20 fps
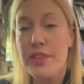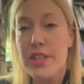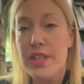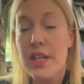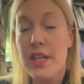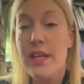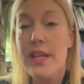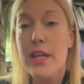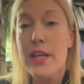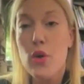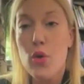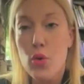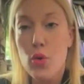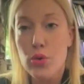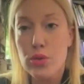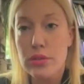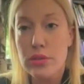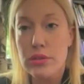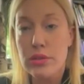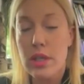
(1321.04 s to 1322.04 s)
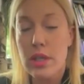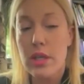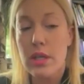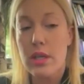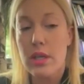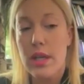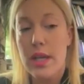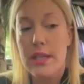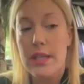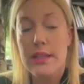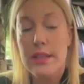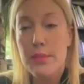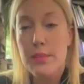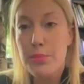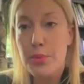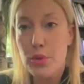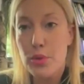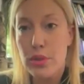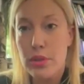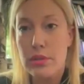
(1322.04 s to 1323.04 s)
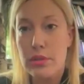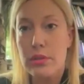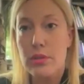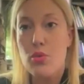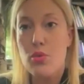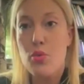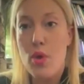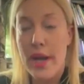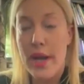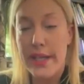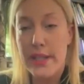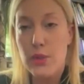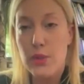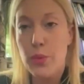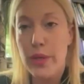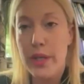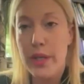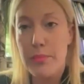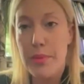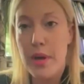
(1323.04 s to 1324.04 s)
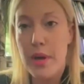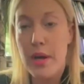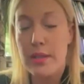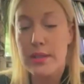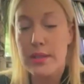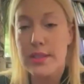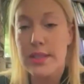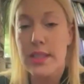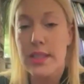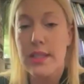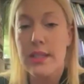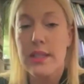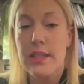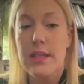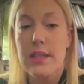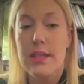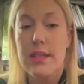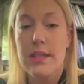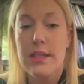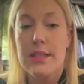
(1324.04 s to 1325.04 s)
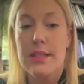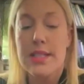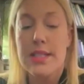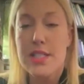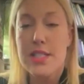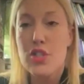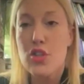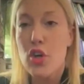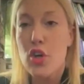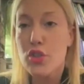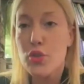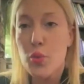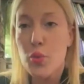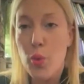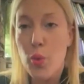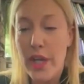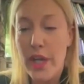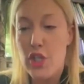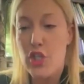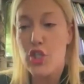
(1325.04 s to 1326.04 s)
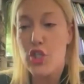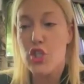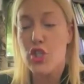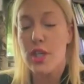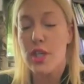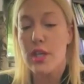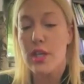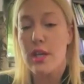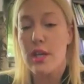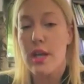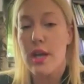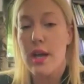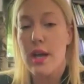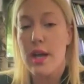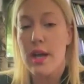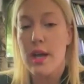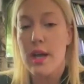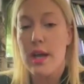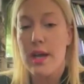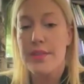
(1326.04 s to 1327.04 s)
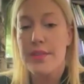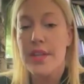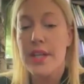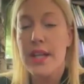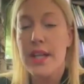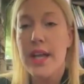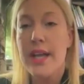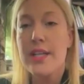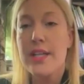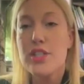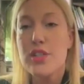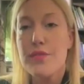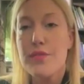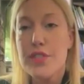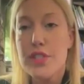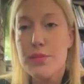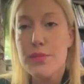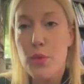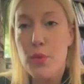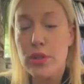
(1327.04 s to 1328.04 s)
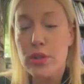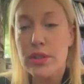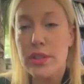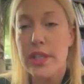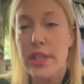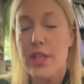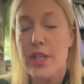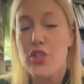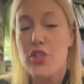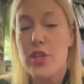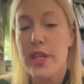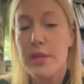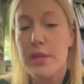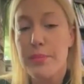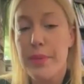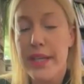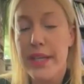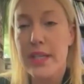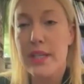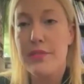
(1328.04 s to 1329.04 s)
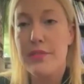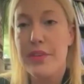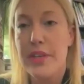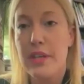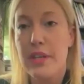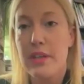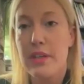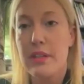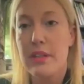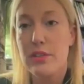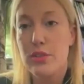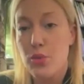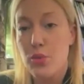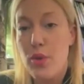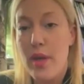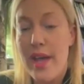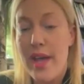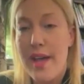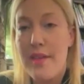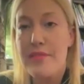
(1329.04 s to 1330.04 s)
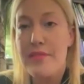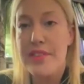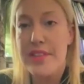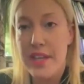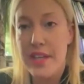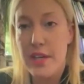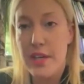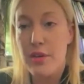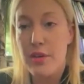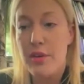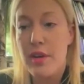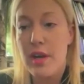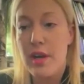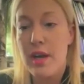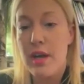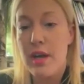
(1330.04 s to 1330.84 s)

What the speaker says: the Likud, a liberal right-wing party, does not wish the likes of Smotrich and Ben Gvir to have their,